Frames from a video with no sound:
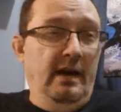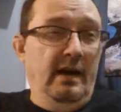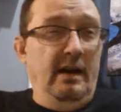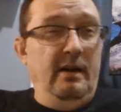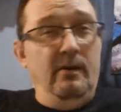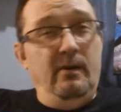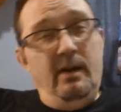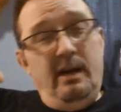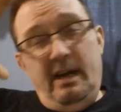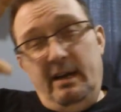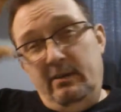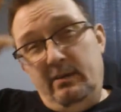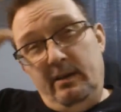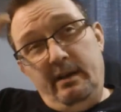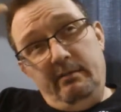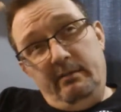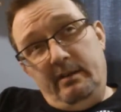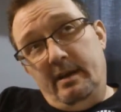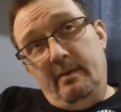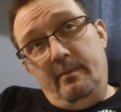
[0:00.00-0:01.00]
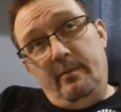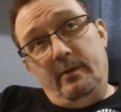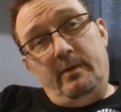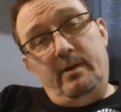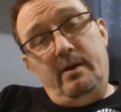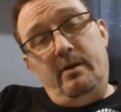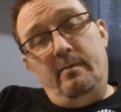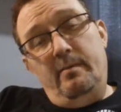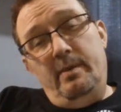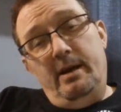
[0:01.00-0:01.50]
I don't even think I'm gonna
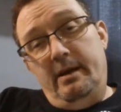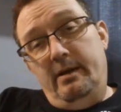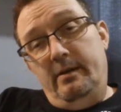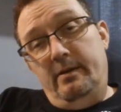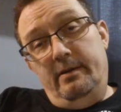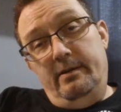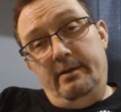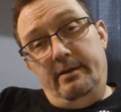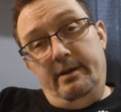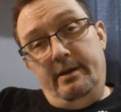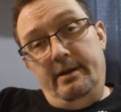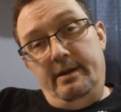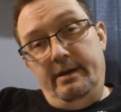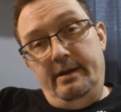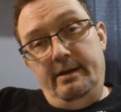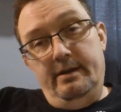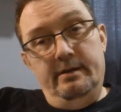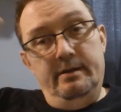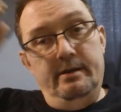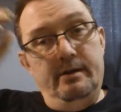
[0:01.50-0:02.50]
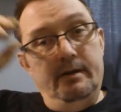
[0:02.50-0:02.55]
talk about art today.